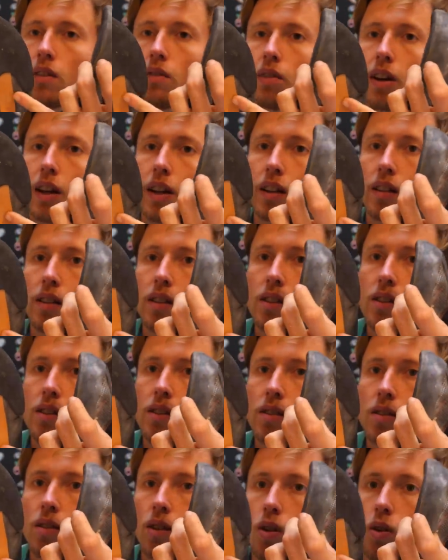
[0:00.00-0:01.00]
via
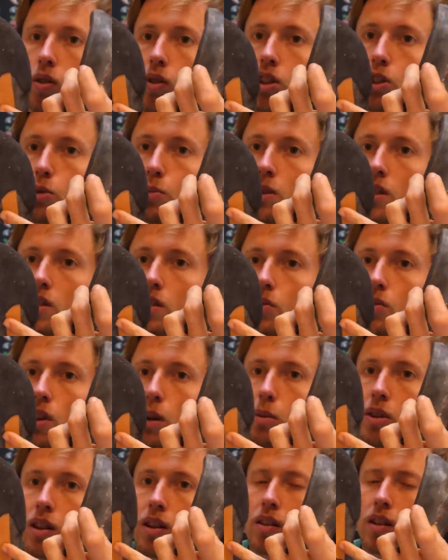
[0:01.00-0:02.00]
this orange piece of
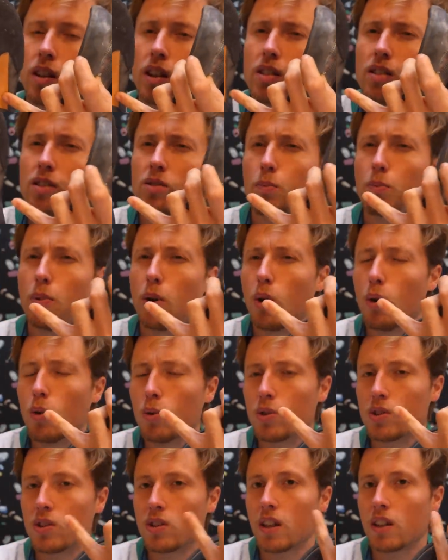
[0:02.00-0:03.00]
rubber there. And I
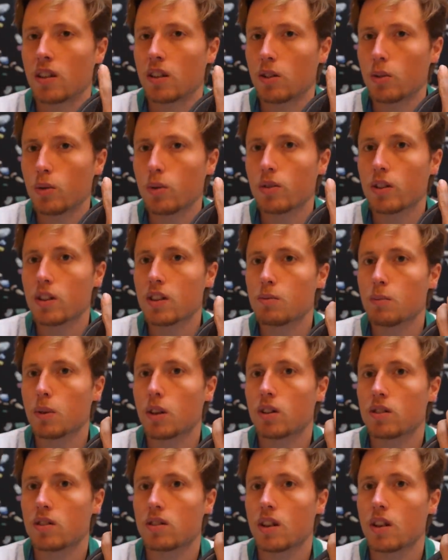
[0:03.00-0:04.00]
suppose they do this
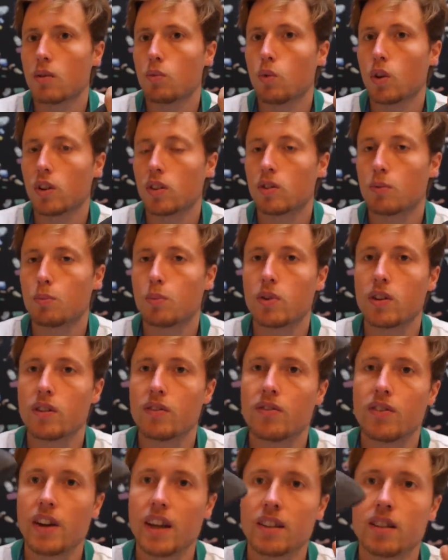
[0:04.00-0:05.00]
because they want to
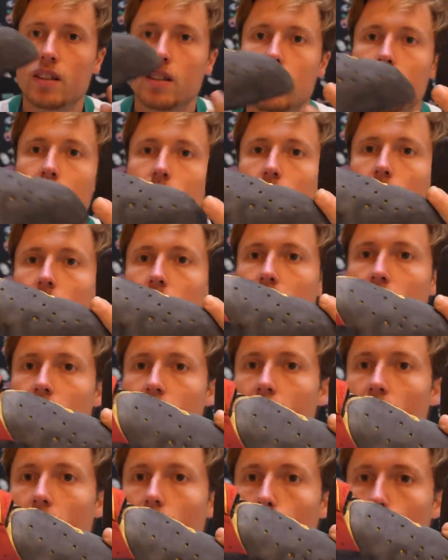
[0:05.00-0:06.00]
prevent
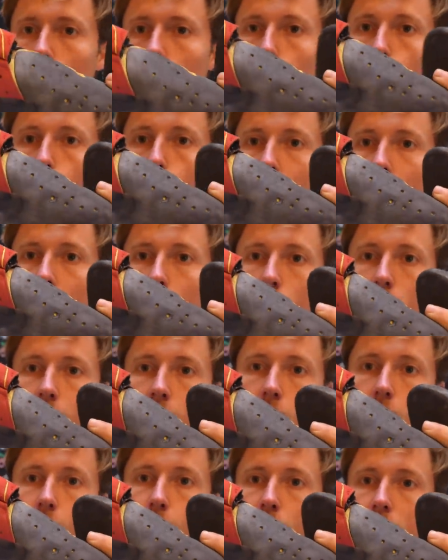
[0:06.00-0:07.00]
the
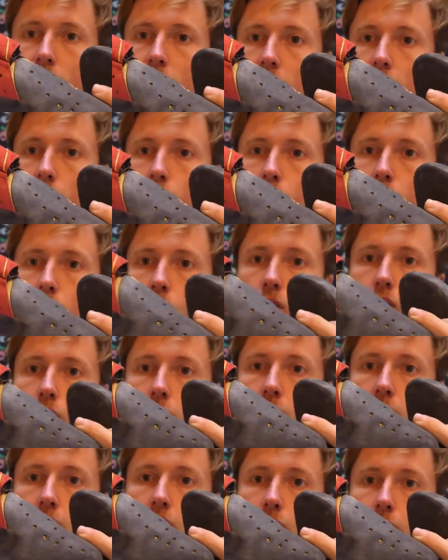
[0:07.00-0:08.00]
outwearing of the
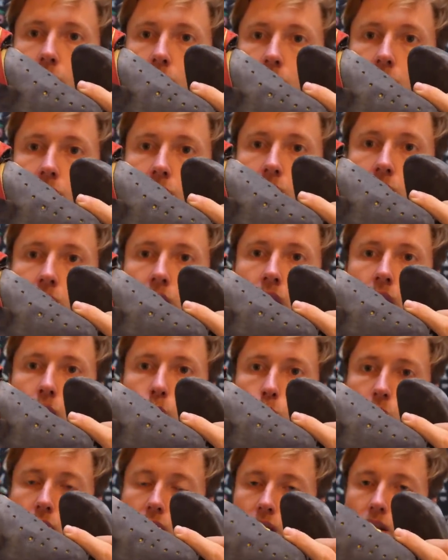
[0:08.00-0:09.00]
downturn down here
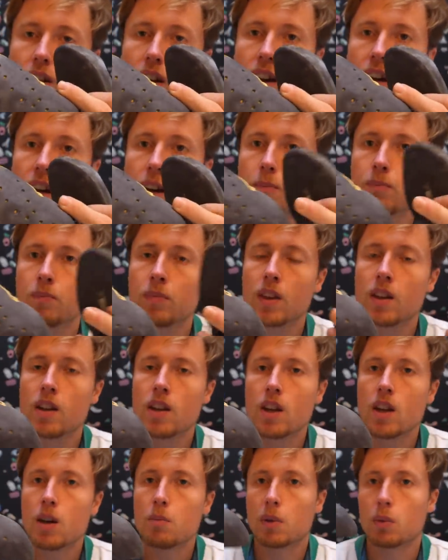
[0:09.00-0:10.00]
with time.
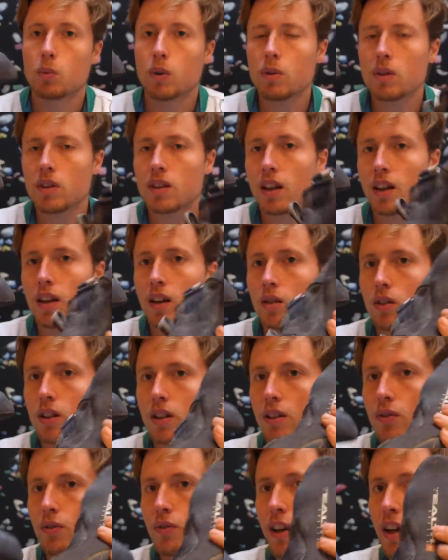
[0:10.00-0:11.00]
But when we take a look
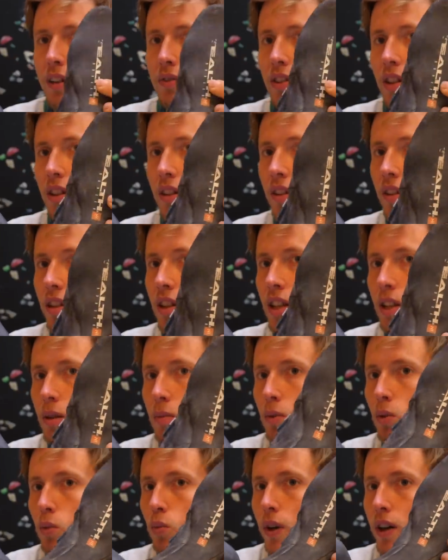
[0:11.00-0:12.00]
at the five ten
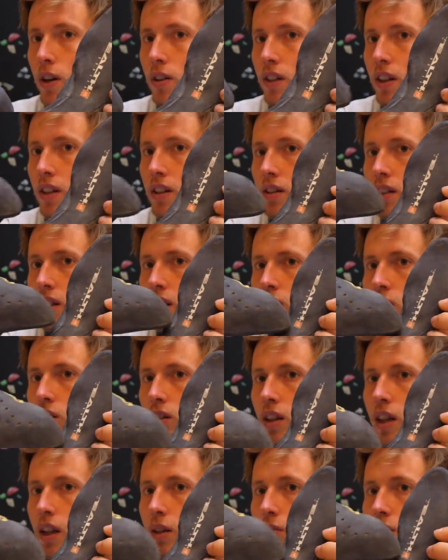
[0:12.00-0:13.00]
team, where they did
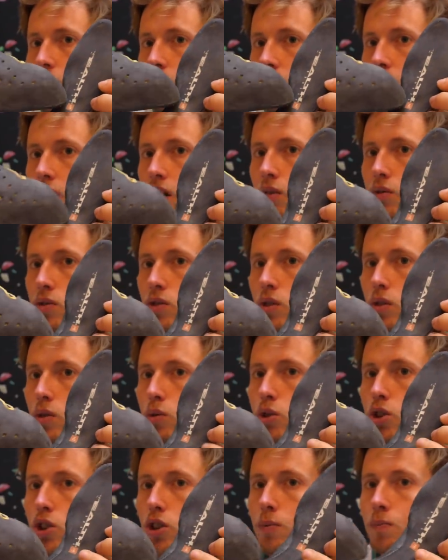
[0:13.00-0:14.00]
not have this kind of
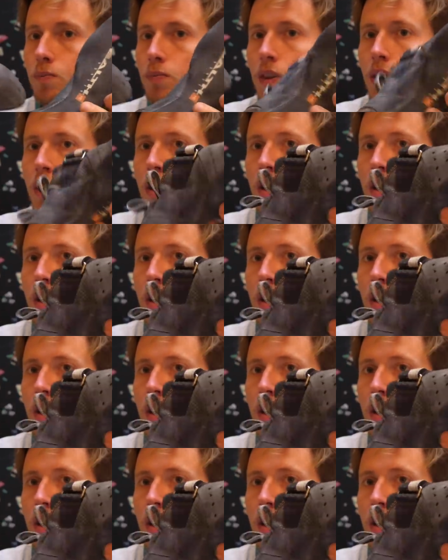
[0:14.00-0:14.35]
solution,